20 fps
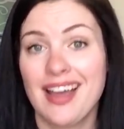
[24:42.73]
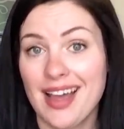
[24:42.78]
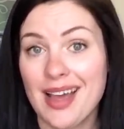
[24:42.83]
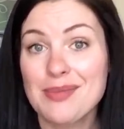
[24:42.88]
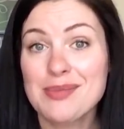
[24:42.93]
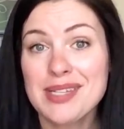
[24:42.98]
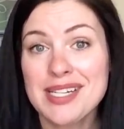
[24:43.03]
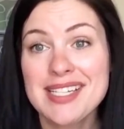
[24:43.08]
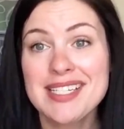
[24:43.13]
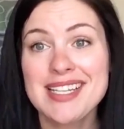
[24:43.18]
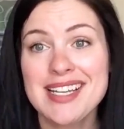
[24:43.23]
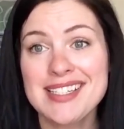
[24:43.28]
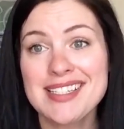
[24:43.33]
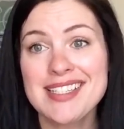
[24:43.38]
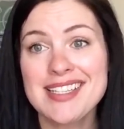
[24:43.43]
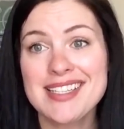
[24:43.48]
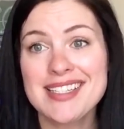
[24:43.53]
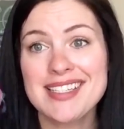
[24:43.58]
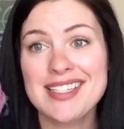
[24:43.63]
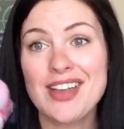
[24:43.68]
I'm gonna
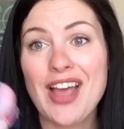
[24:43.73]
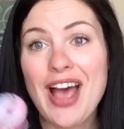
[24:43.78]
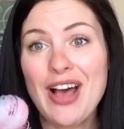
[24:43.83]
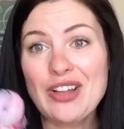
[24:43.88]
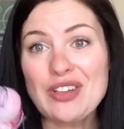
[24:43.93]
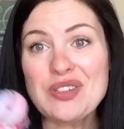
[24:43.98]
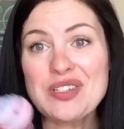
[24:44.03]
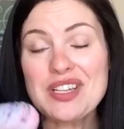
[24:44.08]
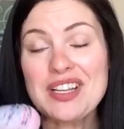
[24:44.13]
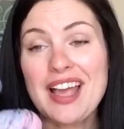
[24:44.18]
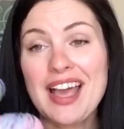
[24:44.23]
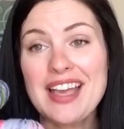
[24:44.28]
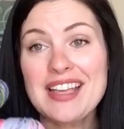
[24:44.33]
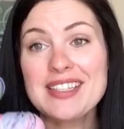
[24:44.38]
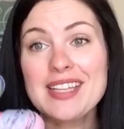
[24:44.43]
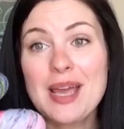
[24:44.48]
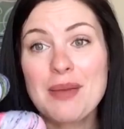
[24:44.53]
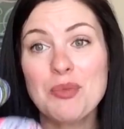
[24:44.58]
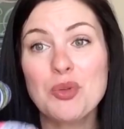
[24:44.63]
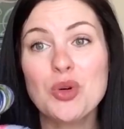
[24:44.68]
test this out,
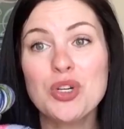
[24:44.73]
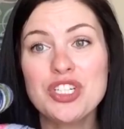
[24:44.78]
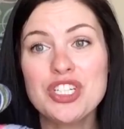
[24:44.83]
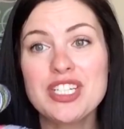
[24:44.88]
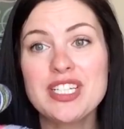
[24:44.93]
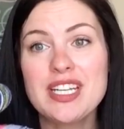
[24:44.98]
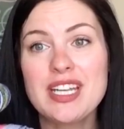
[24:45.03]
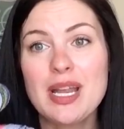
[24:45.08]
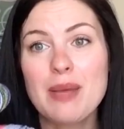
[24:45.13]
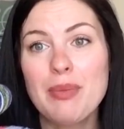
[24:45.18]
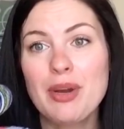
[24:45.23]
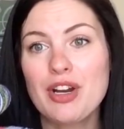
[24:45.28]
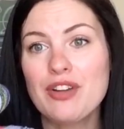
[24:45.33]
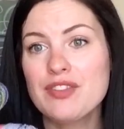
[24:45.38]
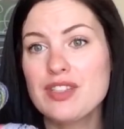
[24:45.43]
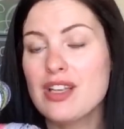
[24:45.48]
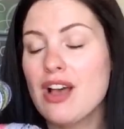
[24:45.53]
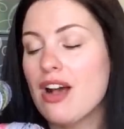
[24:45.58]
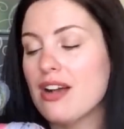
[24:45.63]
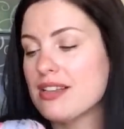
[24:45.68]
guys. I'm going to knit a pair
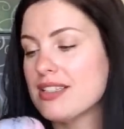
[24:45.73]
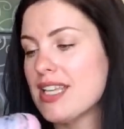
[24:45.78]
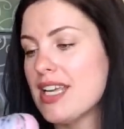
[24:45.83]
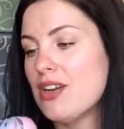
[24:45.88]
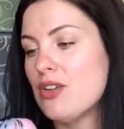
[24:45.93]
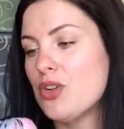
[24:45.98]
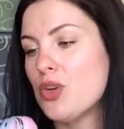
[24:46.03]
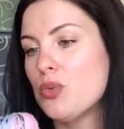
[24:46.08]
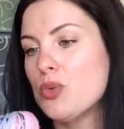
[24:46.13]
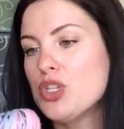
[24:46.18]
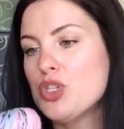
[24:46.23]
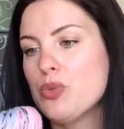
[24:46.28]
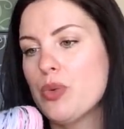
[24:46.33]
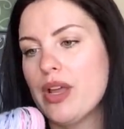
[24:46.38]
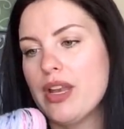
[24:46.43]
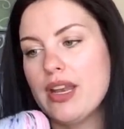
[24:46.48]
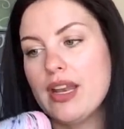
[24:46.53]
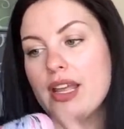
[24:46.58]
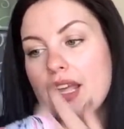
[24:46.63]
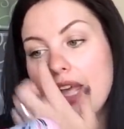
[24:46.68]
of socks. I don't know which
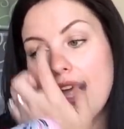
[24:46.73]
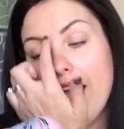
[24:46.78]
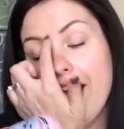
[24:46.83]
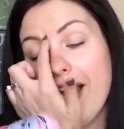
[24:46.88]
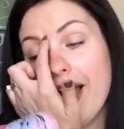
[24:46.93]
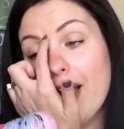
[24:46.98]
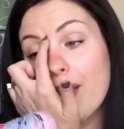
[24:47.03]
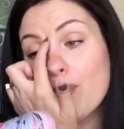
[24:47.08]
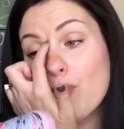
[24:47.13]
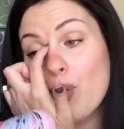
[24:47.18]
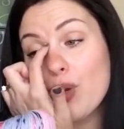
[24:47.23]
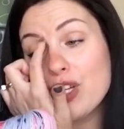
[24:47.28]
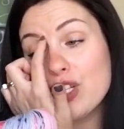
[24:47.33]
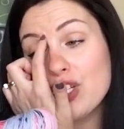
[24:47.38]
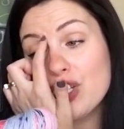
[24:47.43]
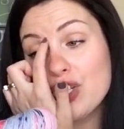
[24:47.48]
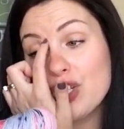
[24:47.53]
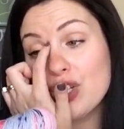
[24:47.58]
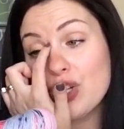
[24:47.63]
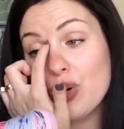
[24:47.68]
one I'm
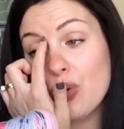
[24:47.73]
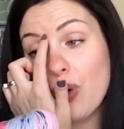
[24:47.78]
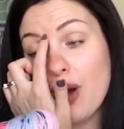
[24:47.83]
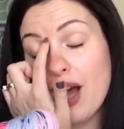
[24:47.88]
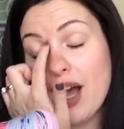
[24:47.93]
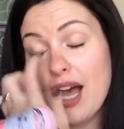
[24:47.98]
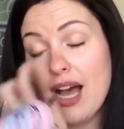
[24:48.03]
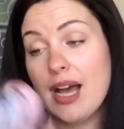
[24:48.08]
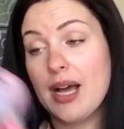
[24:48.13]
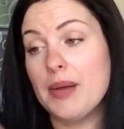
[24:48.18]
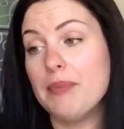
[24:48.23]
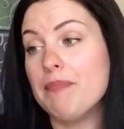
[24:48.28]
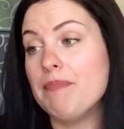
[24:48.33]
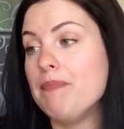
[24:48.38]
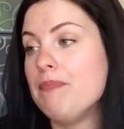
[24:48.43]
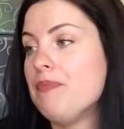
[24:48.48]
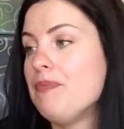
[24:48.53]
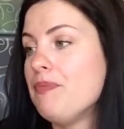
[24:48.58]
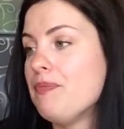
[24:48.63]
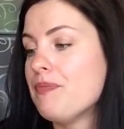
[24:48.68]
going to do.
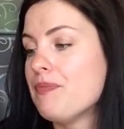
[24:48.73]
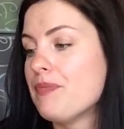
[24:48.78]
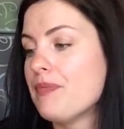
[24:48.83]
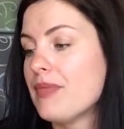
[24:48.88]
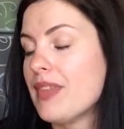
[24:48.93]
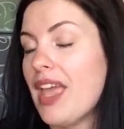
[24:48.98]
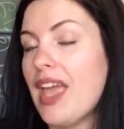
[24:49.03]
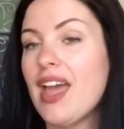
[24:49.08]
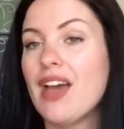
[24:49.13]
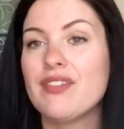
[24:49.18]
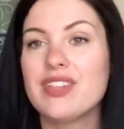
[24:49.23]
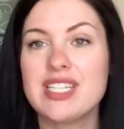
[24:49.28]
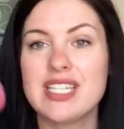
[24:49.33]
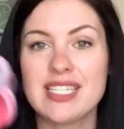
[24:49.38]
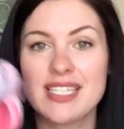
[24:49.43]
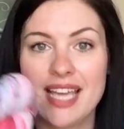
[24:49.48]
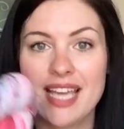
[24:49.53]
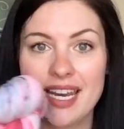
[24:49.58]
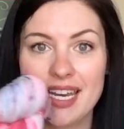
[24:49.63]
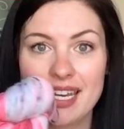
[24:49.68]
Um, I haven't
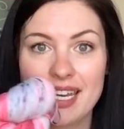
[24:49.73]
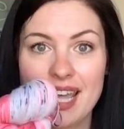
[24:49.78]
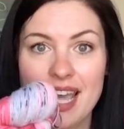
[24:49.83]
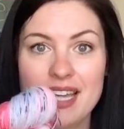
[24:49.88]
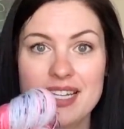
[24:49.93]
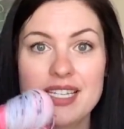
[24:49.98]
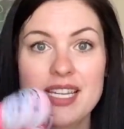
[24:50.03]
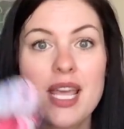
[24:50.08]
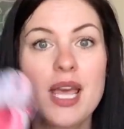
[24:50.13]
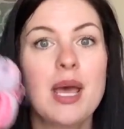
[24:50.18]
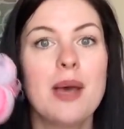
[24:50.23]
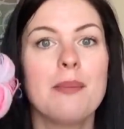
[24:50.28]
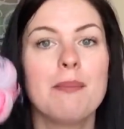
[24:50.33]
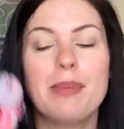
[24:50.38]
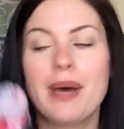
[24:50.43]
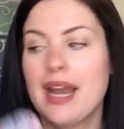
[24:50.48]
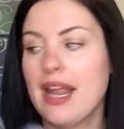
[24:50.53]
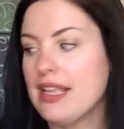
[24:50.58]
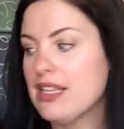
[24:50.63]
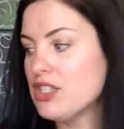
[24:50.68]
decided yet.
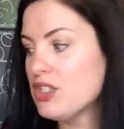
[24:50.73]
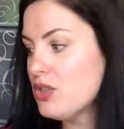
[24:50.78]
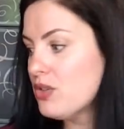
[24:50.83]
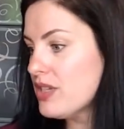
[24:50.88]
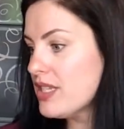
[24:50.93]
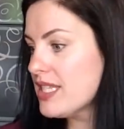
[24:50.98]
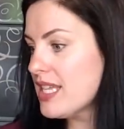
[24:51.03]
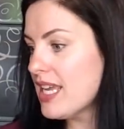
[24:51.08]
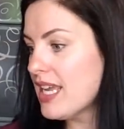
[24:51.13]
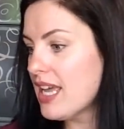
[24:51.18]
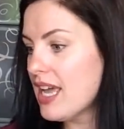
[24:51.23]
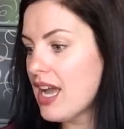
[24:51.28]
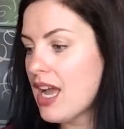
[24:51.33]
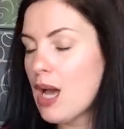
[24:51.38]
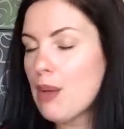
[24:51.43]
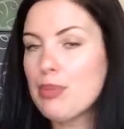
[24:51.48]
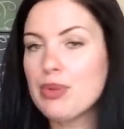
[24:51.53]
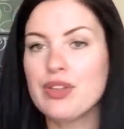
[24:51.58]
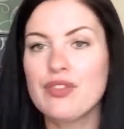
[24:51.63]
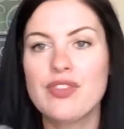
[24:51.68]
But as soon as I get a
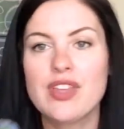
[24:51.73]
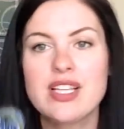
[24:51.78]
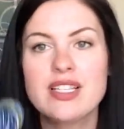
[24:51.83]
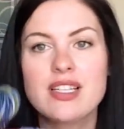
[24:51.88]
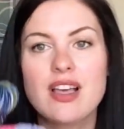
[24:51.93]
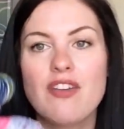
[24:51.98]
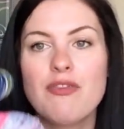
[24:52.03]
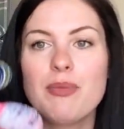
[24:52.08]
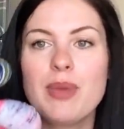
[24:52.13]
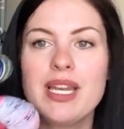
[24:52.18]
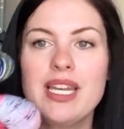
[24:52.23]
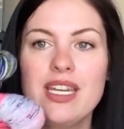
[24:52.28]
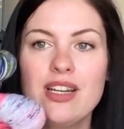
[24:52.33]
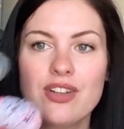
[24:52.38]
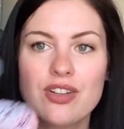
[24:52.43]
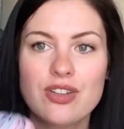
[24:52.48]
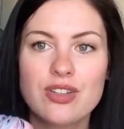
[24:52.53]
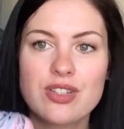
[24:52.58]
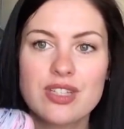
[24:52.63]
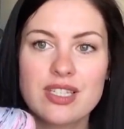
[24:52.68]
couple of things off my
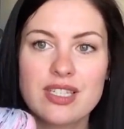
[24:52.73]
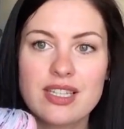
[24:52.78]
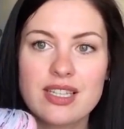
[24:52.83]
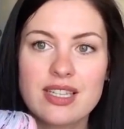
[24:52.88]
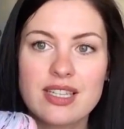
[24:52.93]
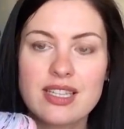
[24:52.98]
needles,